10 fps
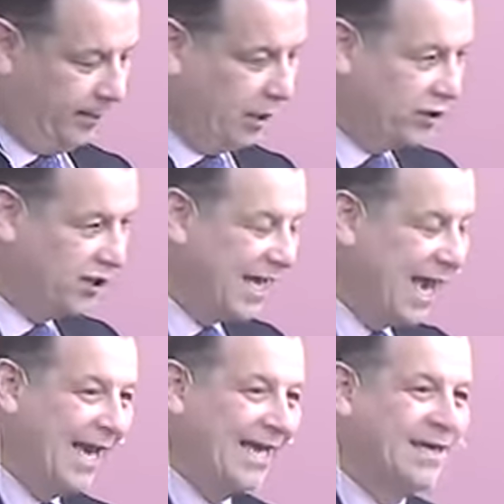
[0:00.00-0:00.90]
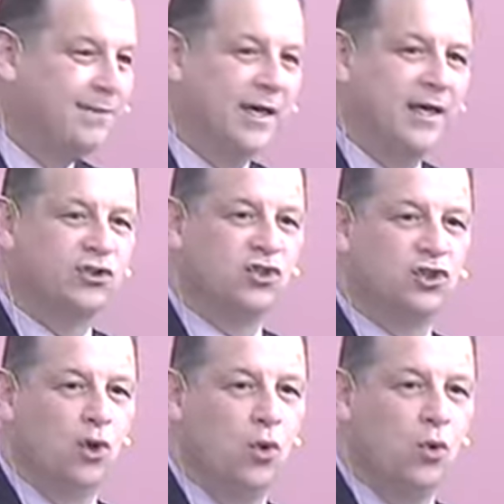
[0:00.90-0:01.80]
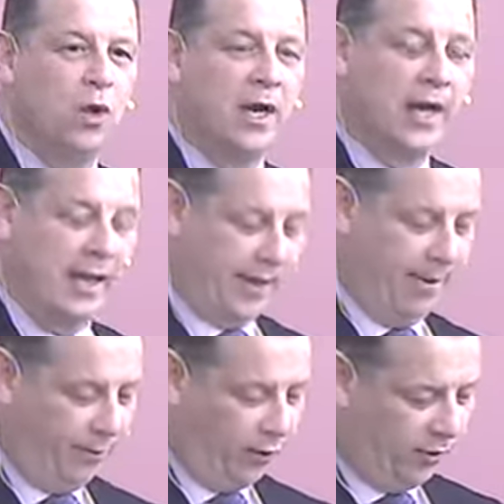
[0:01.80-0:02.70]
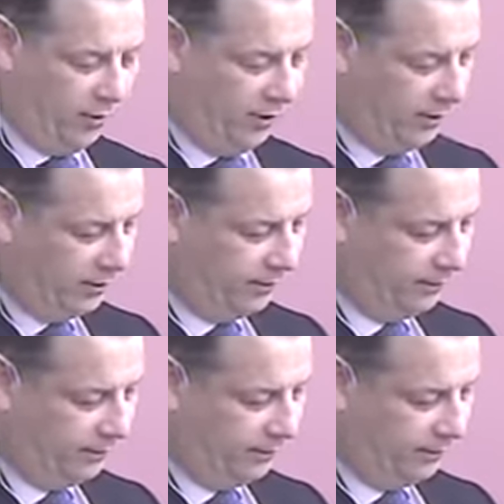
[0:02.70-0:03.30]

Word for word: because time is so important.